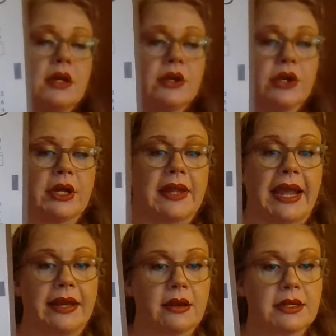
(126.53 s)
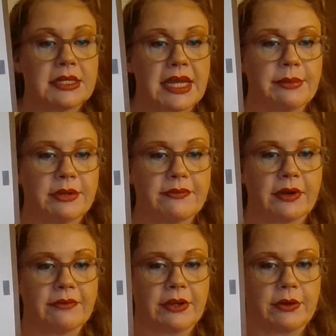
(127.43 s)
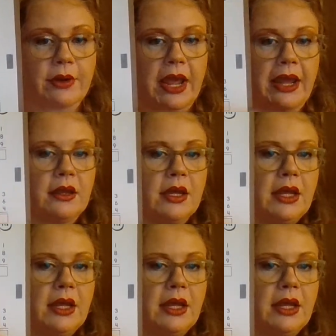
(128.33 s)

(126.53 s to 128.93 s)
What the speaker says: You're going to lay it on the table in front of you, okay?